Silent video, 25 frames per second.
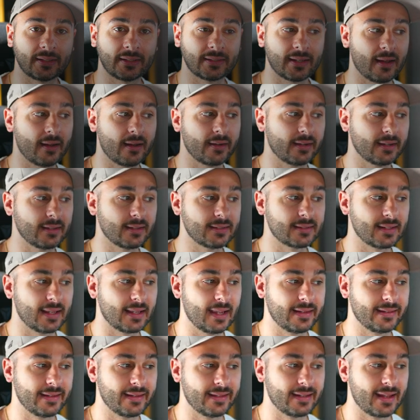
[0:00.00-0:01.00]
my targets,
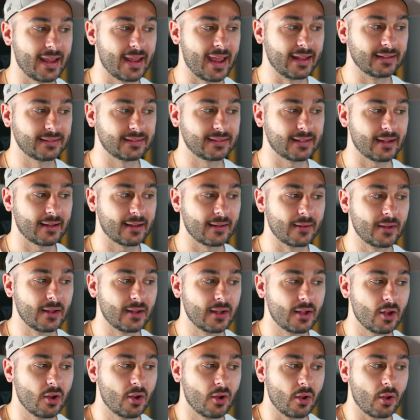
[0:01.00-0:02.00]
and then enter
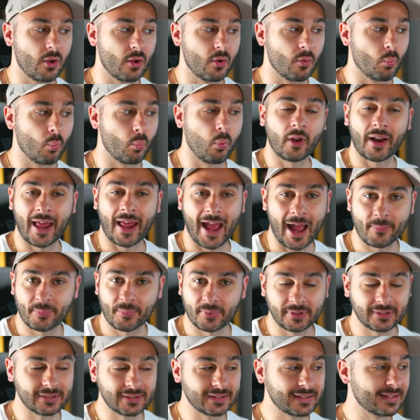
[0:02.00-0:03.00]
what
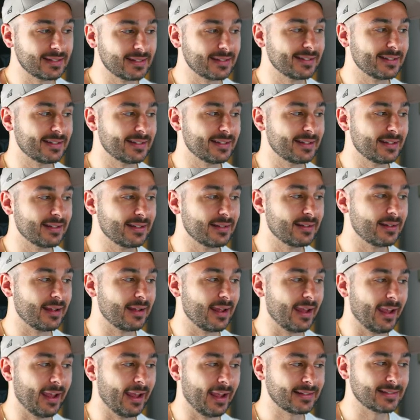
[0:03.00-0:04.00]
happened,
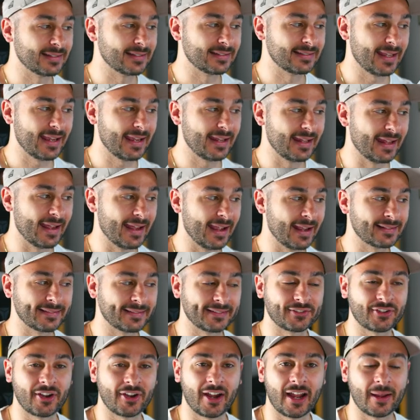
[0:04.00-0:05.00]
exit date,
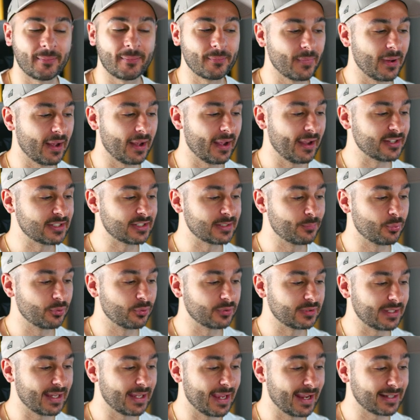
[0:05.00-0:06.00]
exit time. I used to
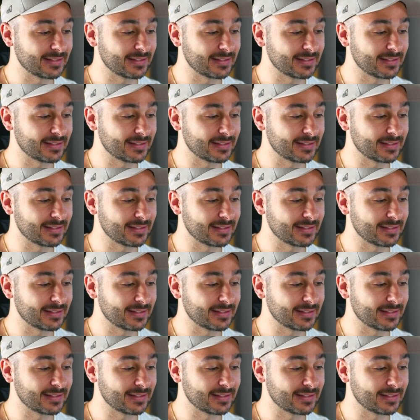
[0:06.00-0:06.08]
put the